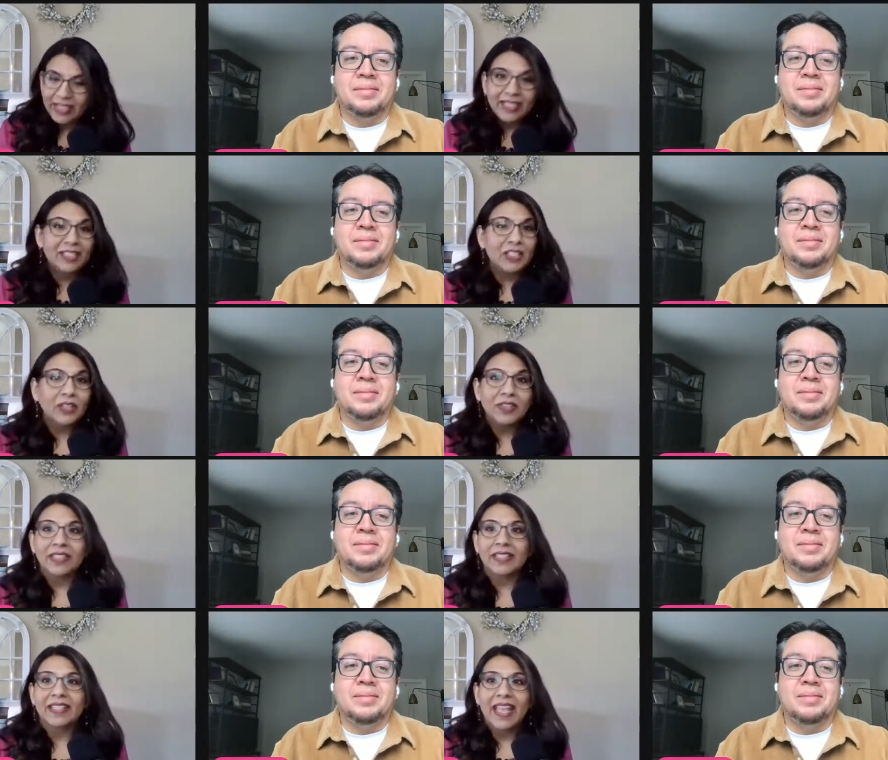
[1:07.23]

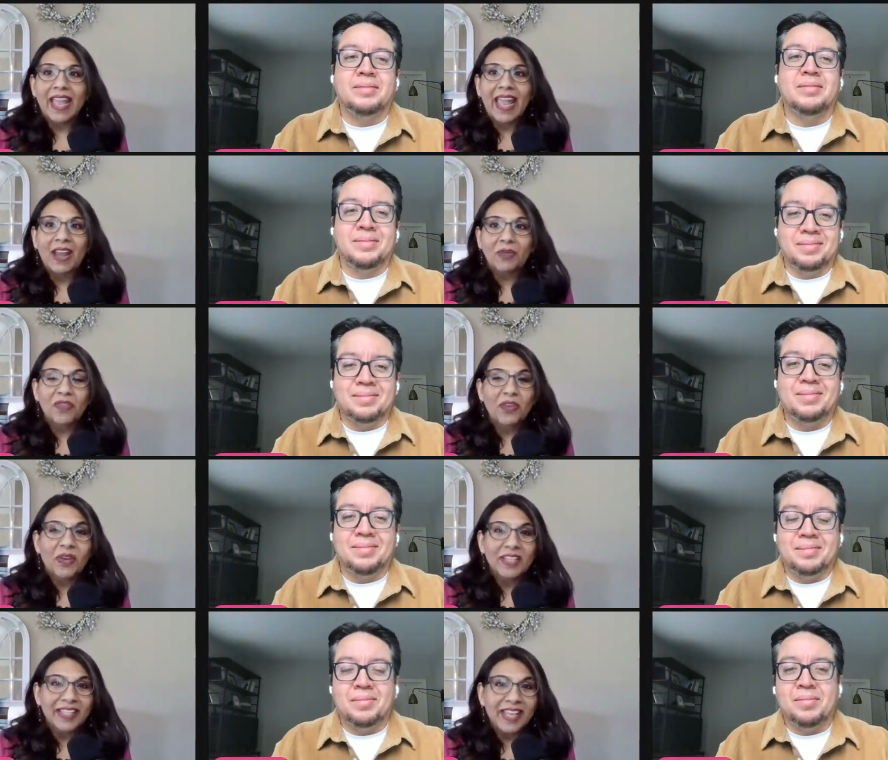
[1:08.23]
Speaker 1: Consultants. And we're
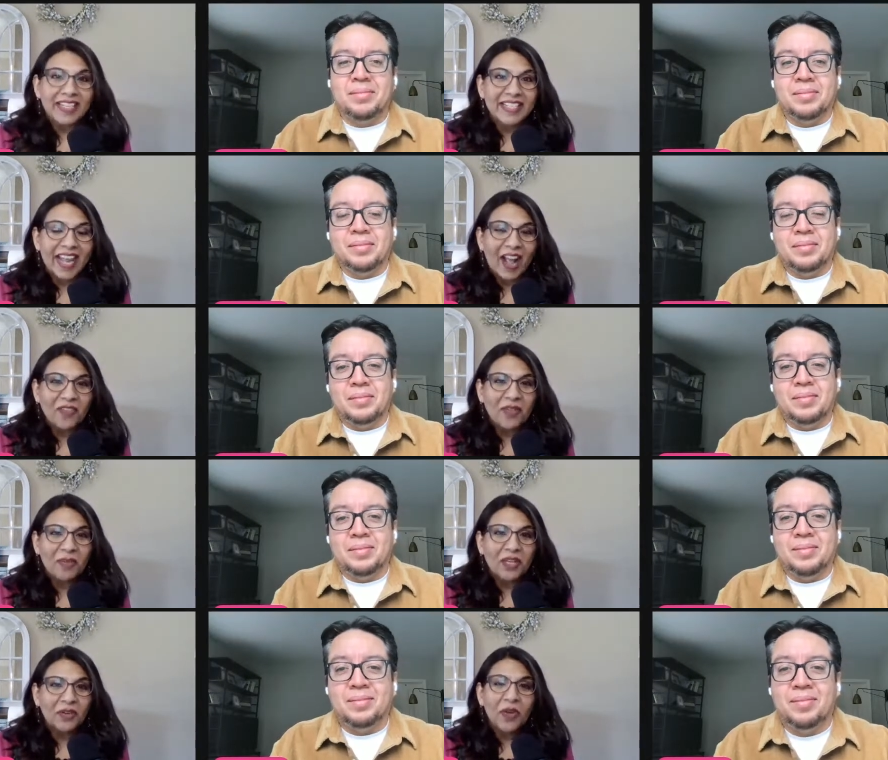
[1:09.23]
very excited to have him
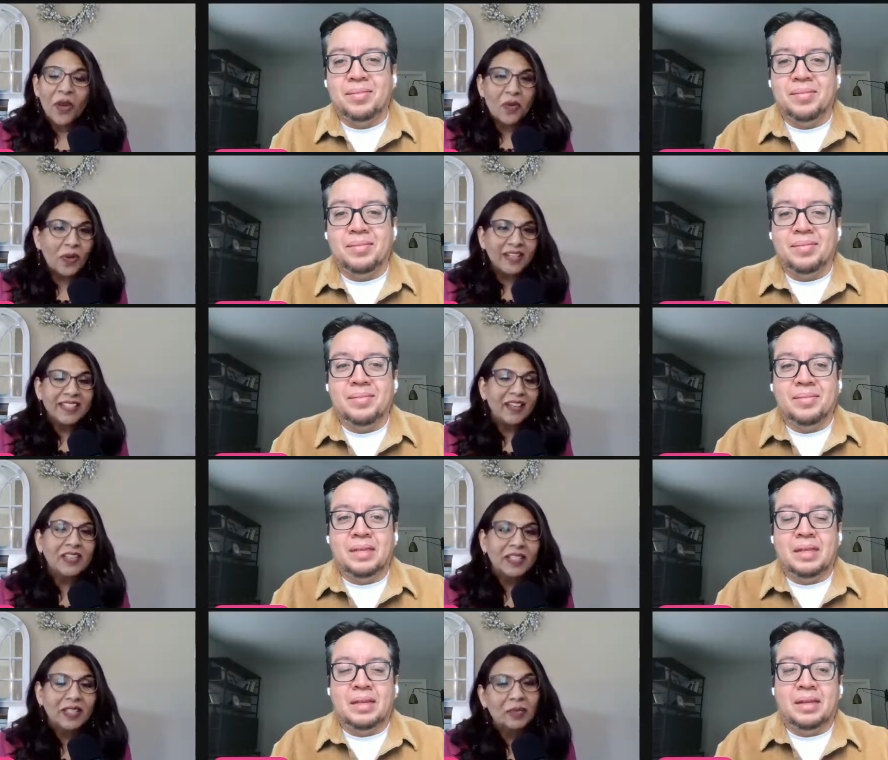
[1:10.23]
here. Juan, tell
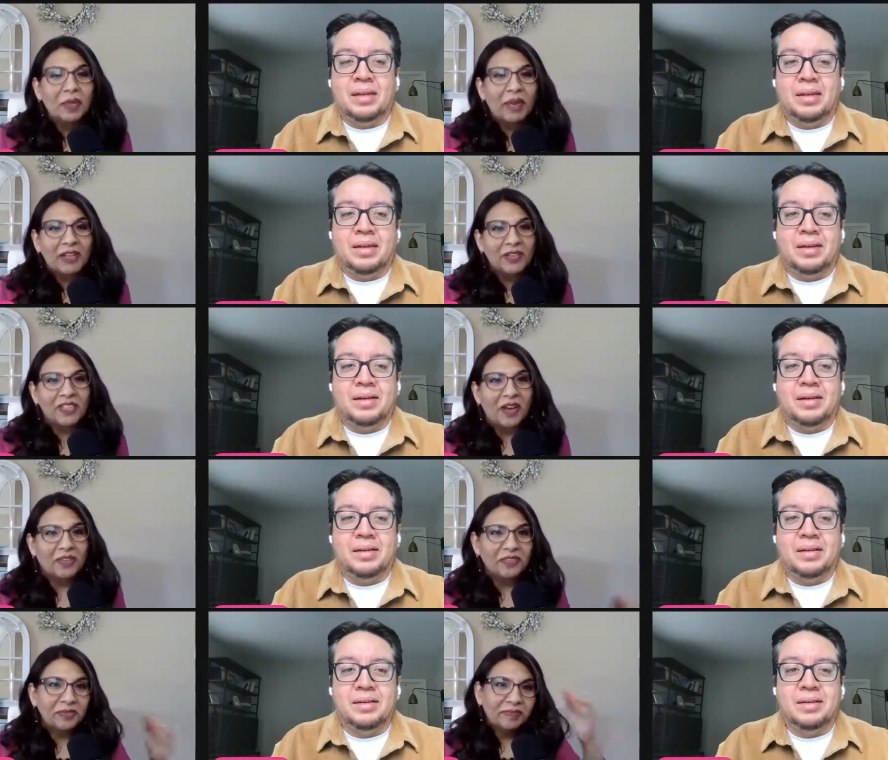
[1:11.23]
us a little bit about yourself.
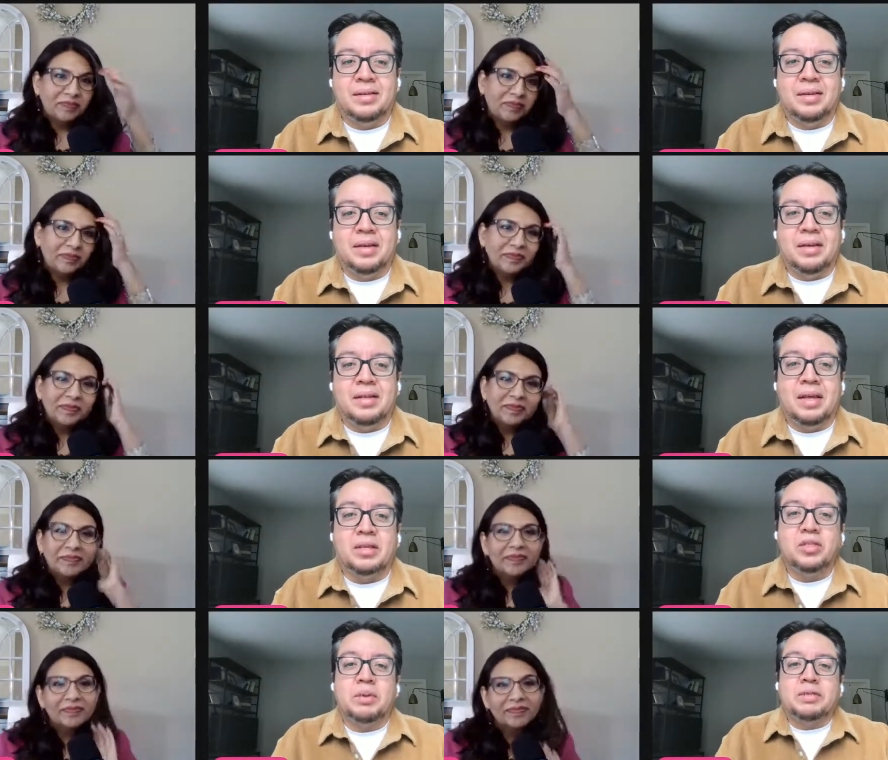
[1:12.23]

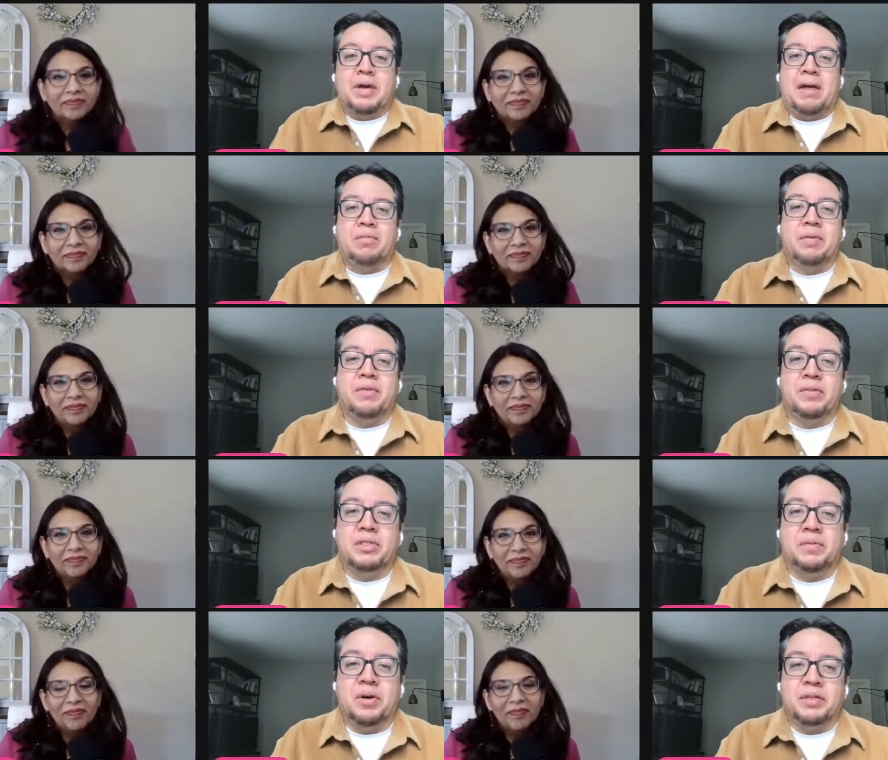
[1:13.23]
Speaker 2: Thank you so much for having me,
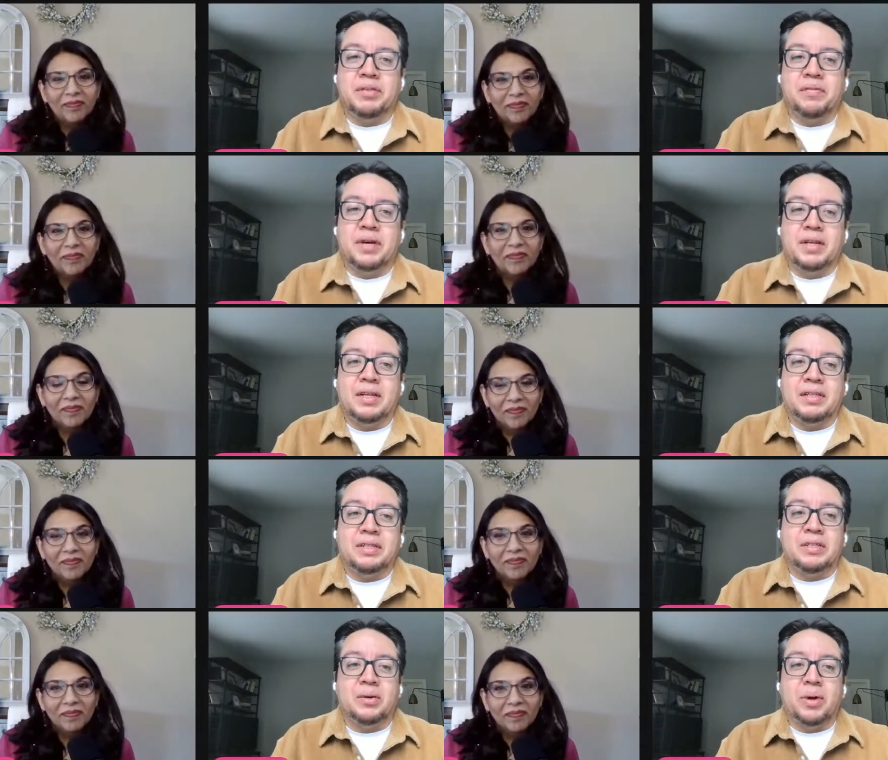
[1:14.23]
first of all, Sophia. I think
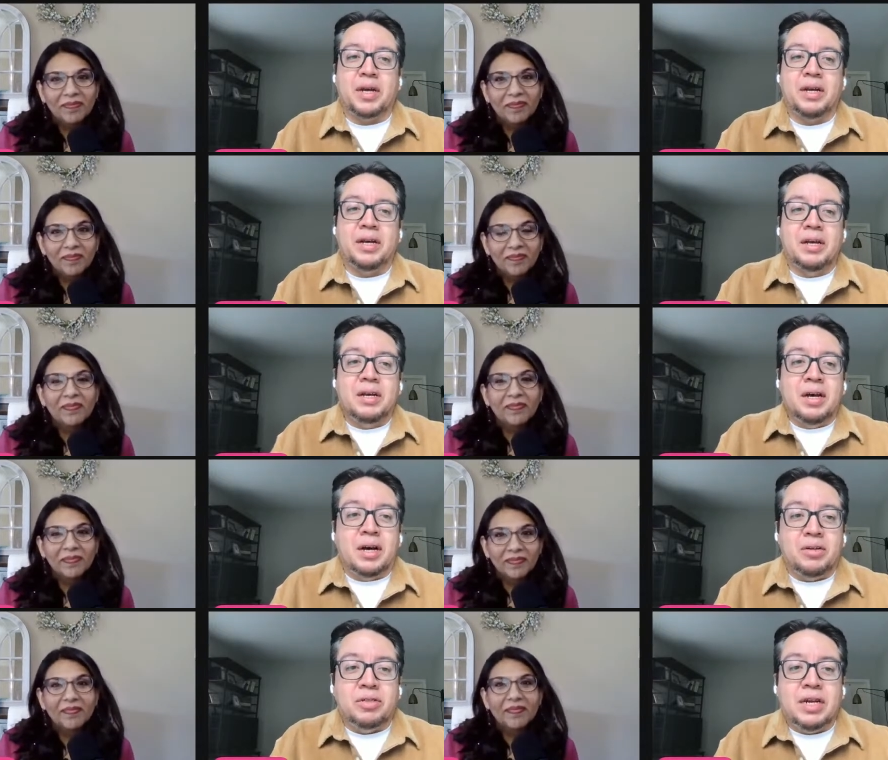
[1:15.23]
this is a great
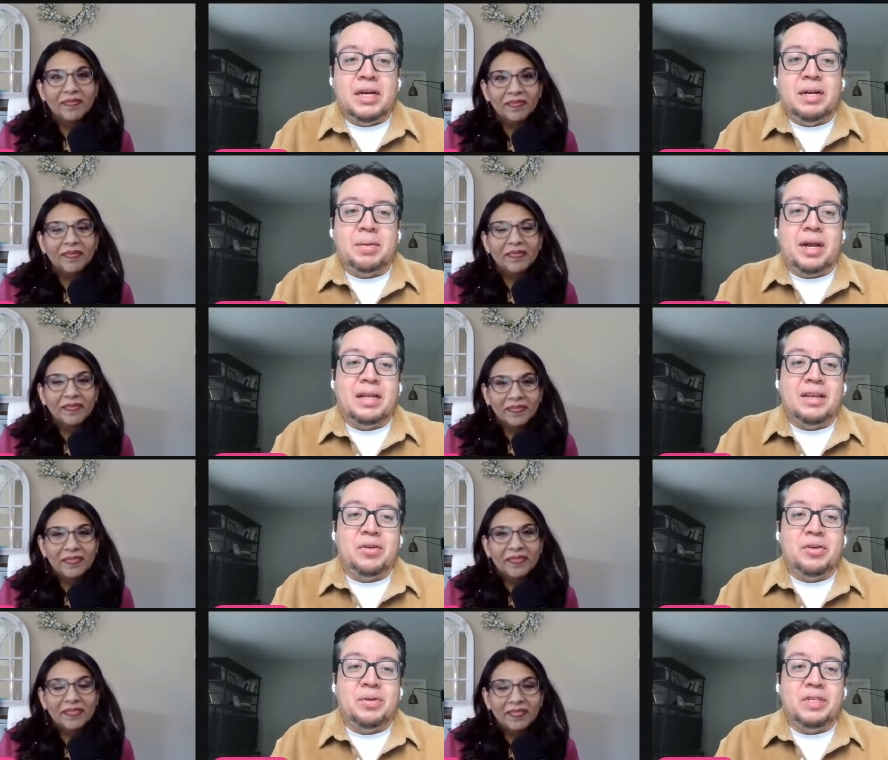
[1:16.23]
undertaking. I'm glad that
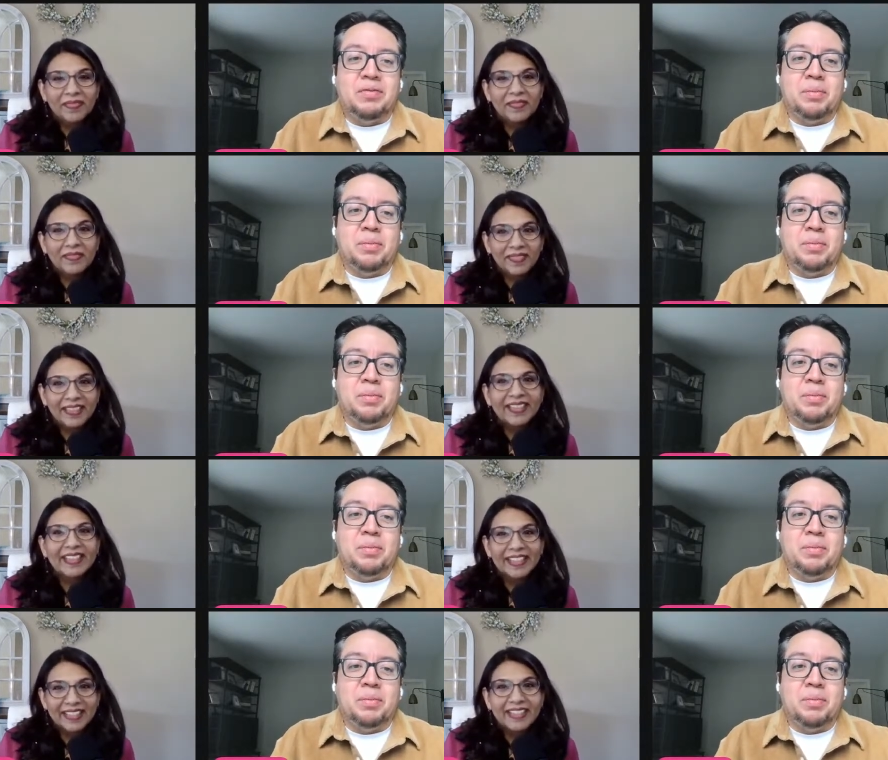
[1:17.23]
you're doing this for
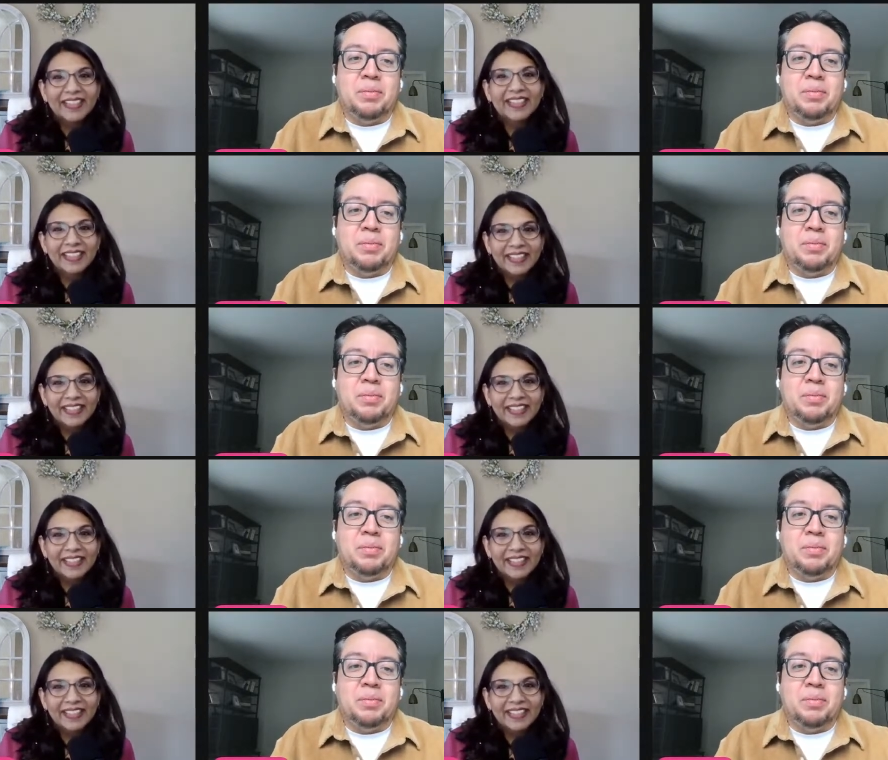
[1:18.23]
PRSA, and I'm